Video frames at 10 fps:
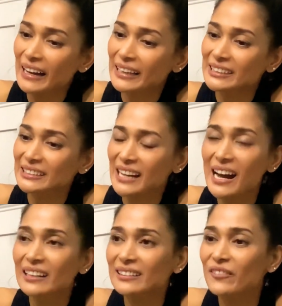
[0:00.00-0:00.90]
it's
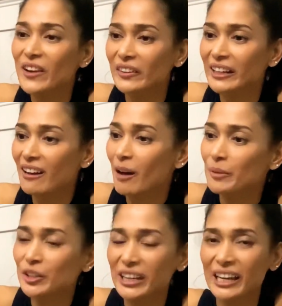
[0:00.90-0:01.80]
not very
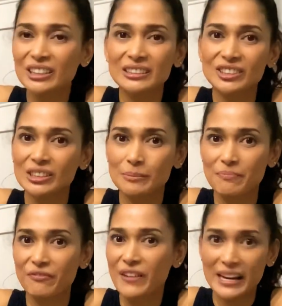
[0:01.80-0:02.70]
common. You can't just
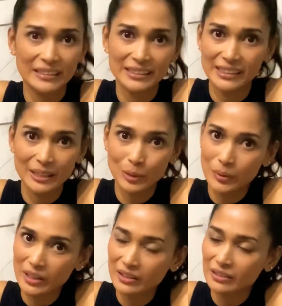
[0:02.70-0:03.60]
find this
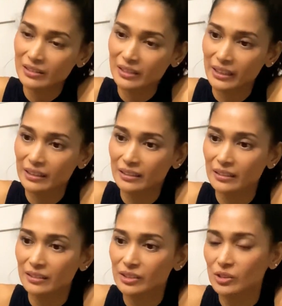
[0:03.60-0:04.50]
anywhere. Like
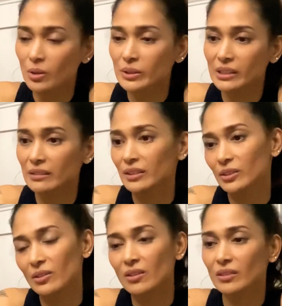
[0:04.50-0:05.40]
it's always,
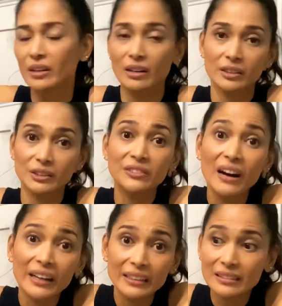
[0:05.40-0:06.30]
hard to
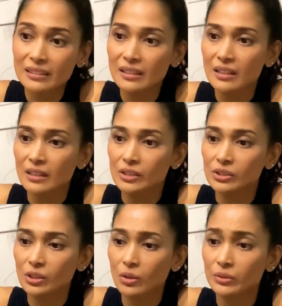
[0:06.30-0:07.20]
find.
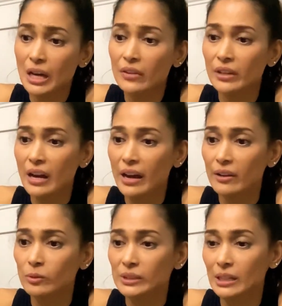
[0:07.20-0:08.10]
So now that
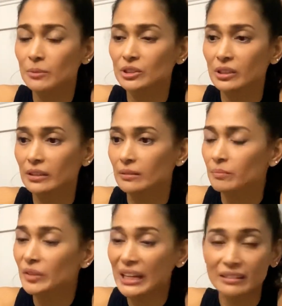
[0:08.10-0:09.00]
I was able to
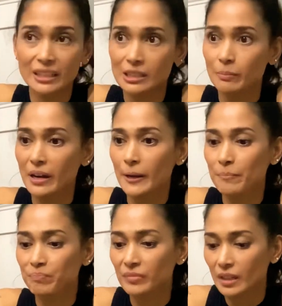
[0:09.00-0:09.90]
get this by
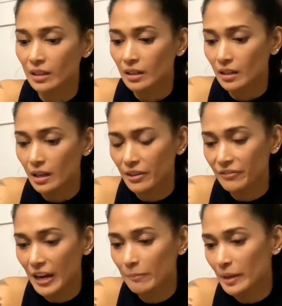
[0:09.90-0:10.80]

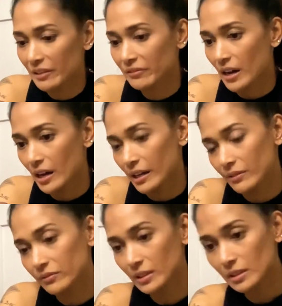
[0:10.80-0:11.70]
5x5